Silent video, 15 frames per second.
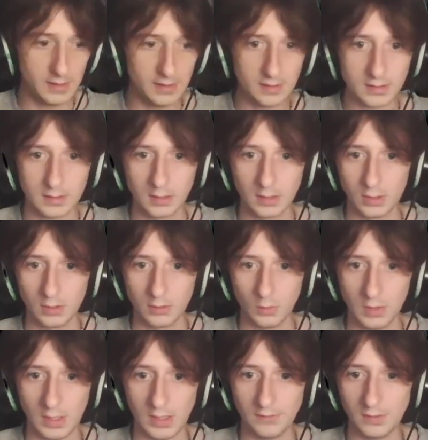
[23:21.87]
this.
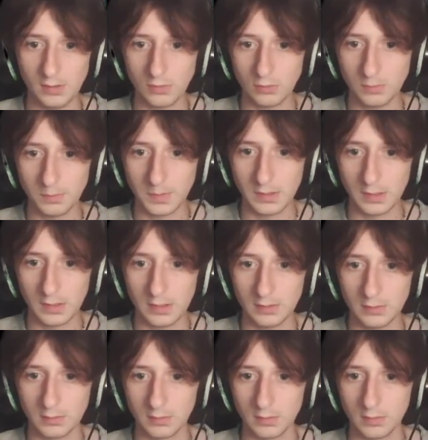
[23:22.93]
We have our group
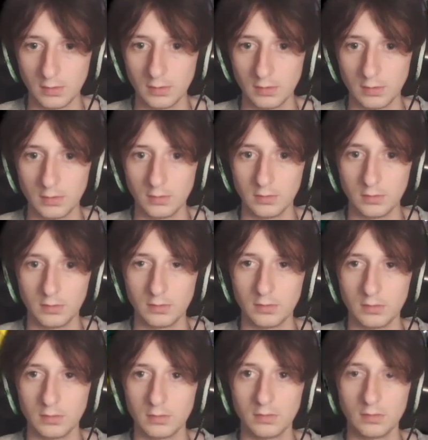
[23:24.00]
here.
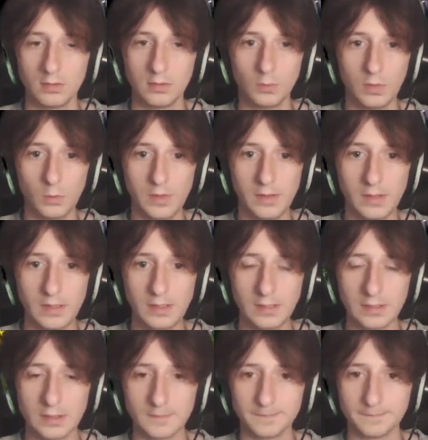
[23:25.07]
And we win
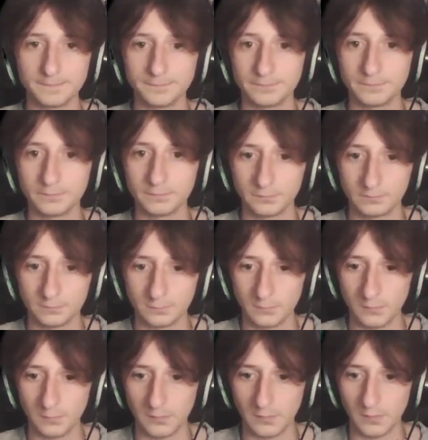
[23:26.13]
these.
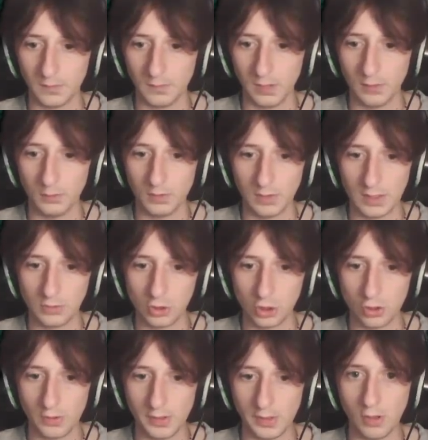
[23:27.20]
Alright, we've got to
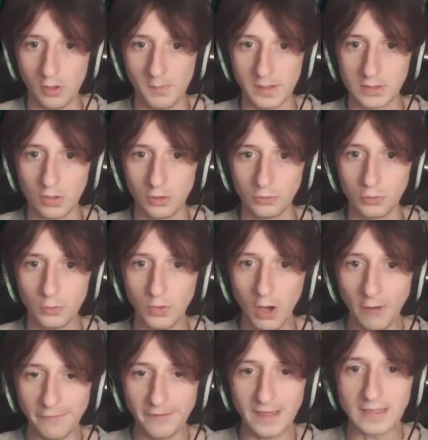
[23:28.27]
ensure that combat's on. Do
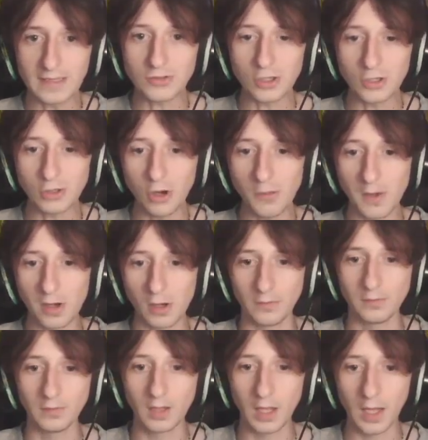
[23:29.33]
not forget to turn combat on.
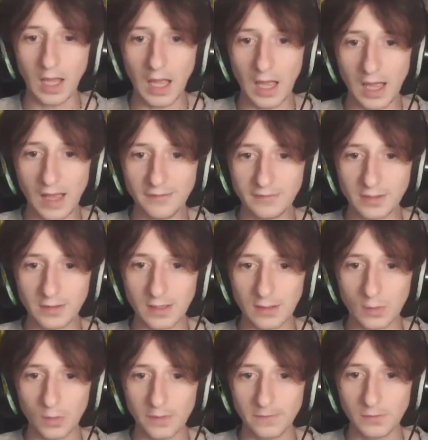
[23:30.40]
I have done
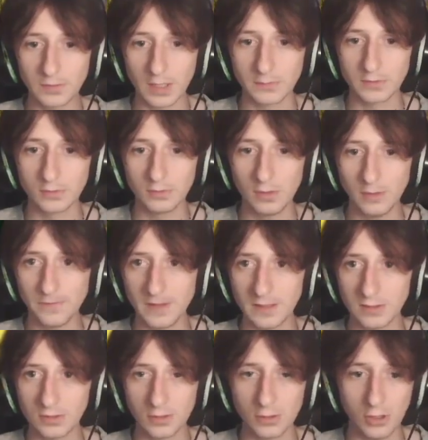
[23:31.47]
that quite a few times. Do not
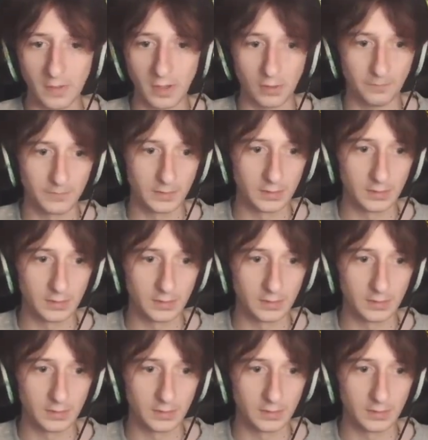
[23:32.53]
forget to turn combat on.